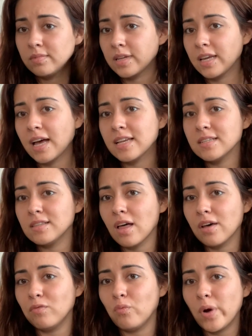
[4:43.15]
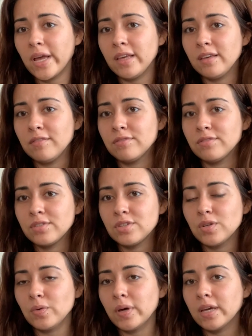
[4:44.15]
has a lot of wave
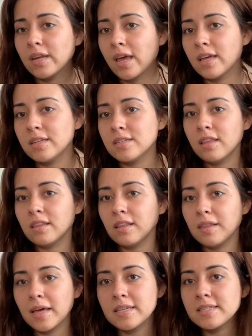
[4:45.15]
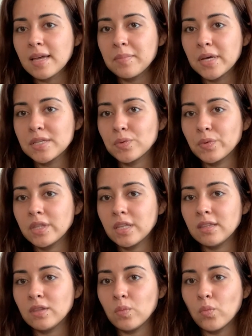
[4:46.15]
to it, and the less I mess with
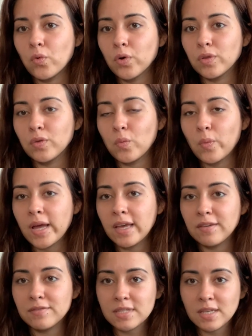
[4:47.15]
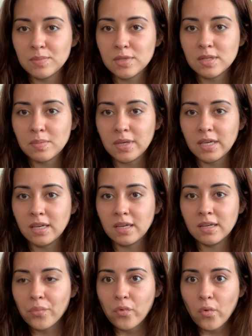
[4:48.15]
it, the more the wave seems to
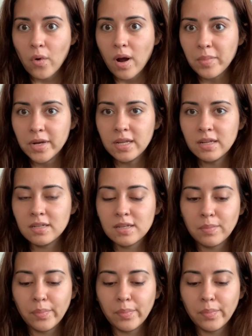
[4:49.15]
be prominent.